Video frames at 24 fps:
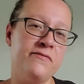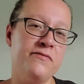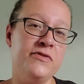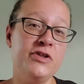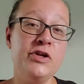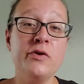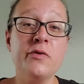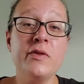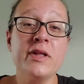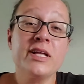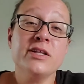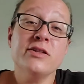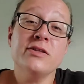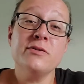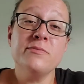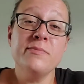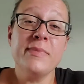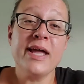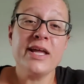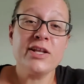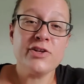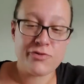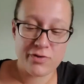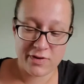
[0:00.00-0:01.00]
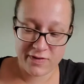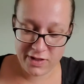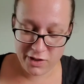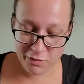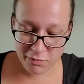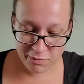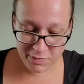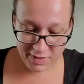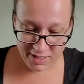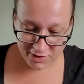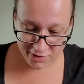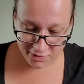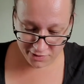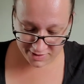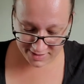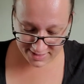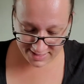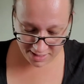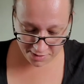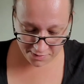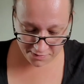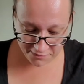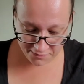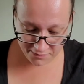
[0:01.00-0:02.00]
like a little mantra that you repeat to
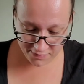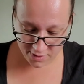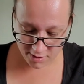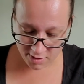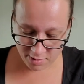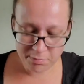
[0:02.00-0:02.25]
yourself.